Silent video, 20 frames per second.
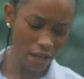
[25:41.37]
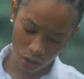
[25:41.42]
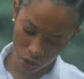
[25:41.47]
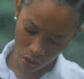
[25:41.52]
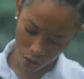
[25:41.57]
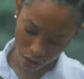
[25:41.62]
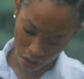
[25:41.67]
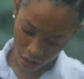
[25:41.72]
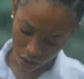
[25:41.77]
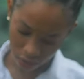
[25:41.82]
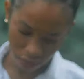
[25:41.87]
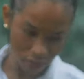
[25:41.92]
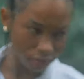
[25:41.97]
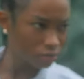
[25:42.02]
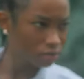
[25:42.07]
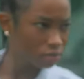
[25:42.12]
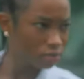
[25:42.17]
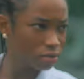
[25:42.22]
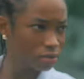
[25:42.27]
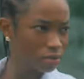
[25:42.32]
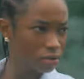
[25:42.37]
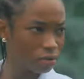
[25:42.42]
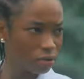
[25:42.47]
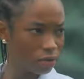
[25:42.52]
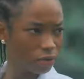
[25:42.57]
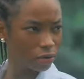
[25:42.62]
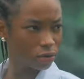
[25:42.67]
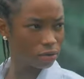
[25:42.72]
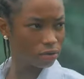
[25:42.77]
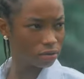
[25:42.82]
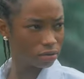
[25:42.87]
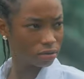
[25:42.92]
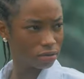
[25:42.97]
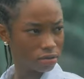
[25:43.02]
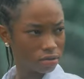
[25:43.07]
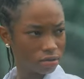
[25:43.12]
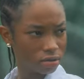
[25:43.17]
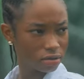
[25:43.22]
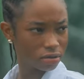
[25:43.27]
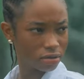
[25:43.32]
Enjoy. Even
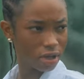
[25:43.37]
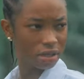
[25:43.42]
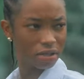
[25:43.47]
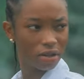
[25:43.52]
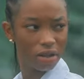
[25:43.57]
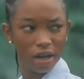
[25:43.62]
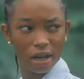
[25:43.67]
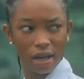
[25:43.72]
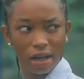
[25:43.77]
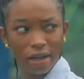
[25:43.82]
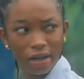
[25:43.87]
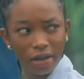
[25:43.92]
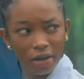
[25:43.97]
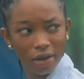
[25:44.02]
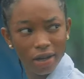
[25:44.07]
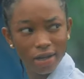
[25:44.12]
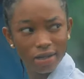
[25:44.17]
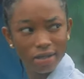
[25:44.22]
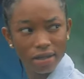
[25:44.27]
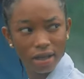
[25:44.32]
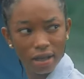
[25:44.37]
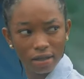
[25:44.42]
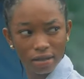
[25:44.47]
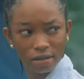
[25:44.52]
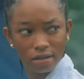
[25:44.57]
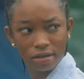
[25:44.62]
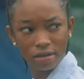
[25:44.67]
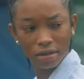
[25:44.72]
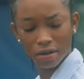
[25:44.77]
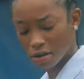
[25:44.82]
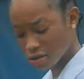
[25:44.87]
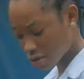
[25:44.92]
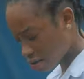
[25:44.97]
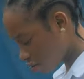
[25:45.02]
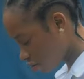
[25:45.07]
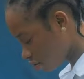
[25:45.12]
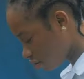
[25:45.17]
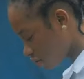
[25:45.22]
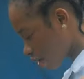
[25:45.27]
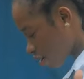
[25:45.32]
raise your leg, you understand?
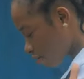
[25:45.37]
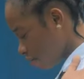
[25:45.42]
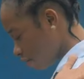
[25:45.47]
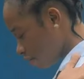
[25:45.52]
Continue. I'm